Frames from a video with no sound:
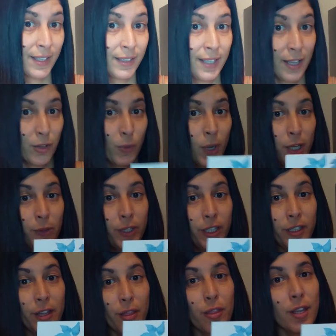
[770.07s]
That's why you
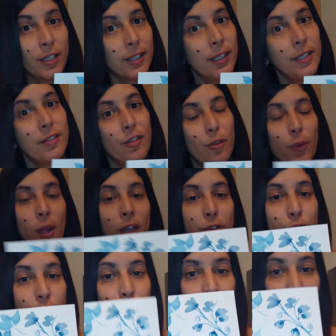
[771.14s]
need at least 300